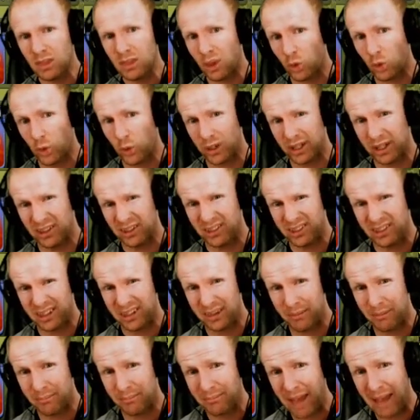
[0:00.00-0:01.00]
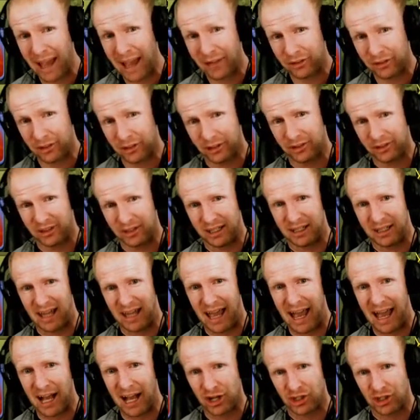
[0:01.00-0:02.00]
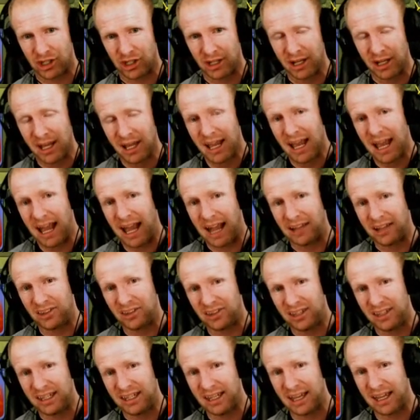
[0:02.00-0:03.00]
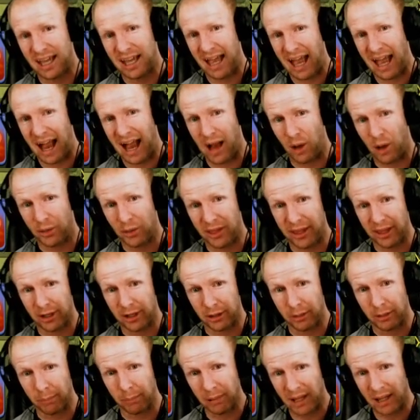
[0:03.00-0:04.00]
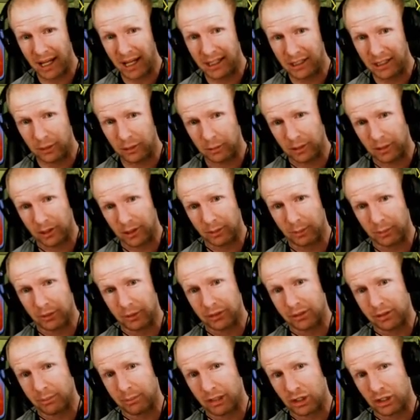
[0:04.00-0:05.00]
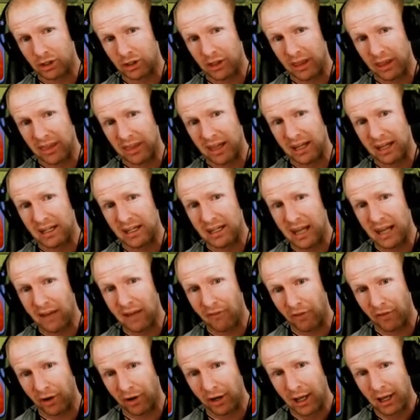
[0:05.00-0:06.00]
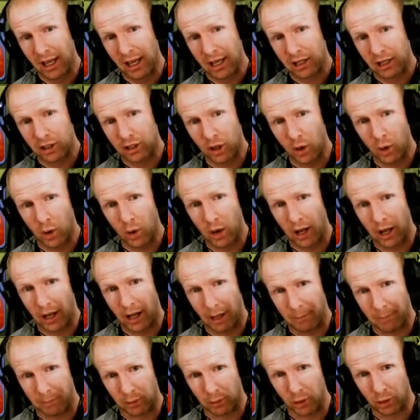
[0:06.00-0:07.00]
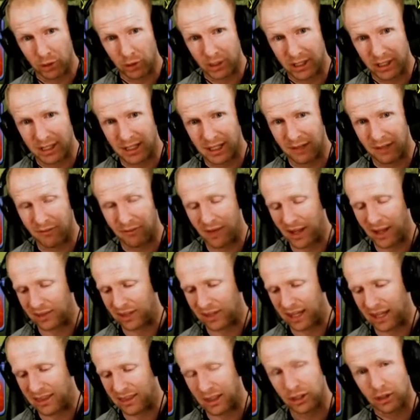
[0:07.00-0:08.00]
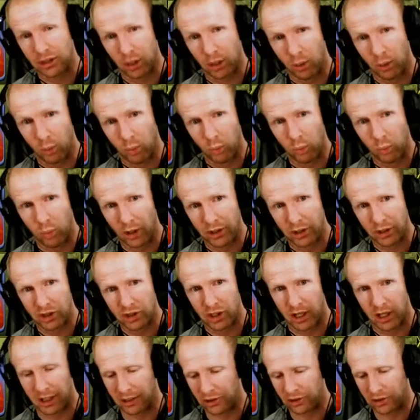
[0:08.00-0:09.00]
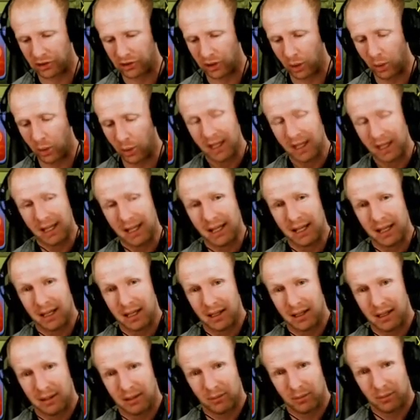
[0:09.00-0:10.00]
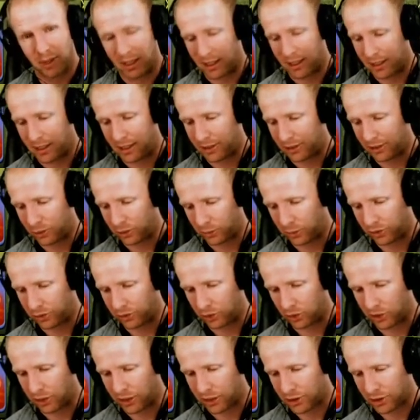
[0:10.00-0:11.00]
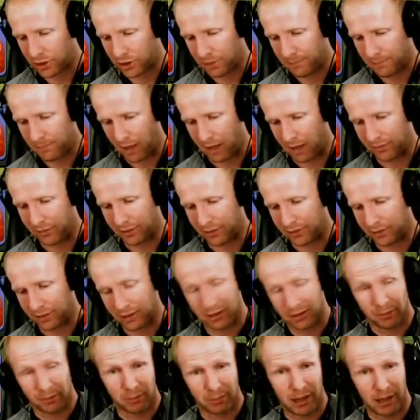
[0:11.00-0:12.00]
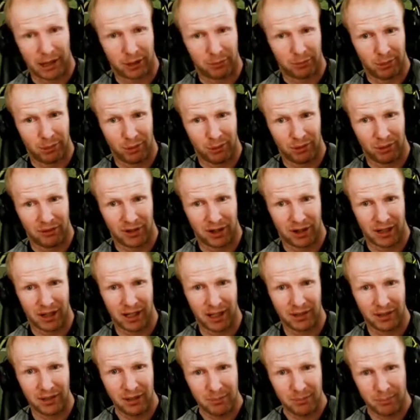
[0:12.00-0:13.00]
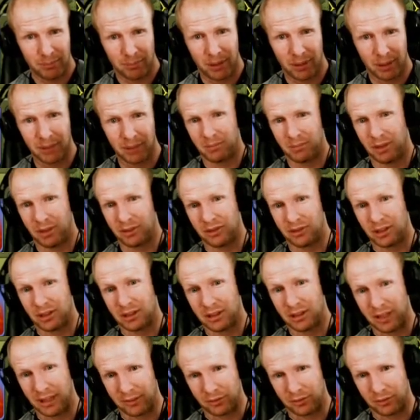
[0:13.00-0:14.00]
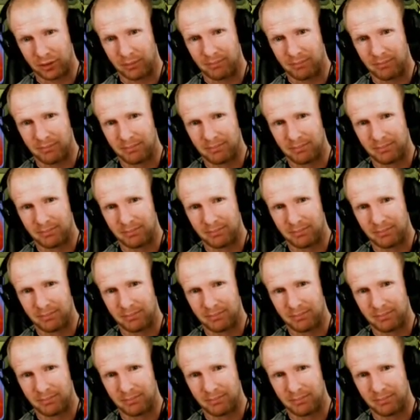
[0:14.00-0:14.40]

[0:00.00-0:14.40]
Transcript: where you can see the masters in action and see how they're applying these principles to make sure that they never go approach a defense and they don't one-shot it. So this one's crushed. Obviously, it's a practice mode. It's very easy, but I'll see you at the live stream.